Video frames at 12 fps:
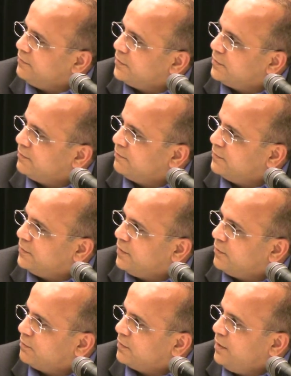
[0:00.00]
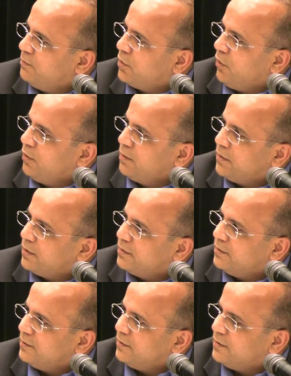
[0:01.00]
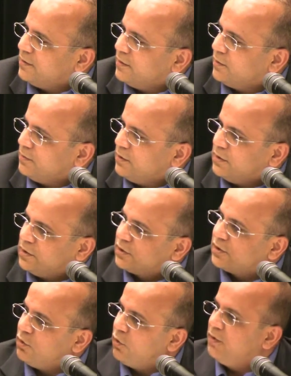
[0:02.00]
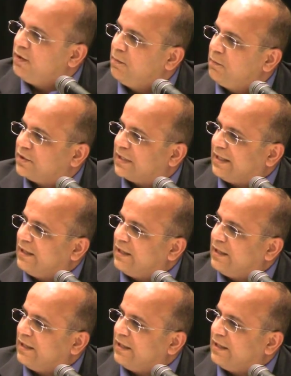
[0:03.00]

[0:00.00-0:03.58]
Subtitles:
Just keep going, but just know the numbers.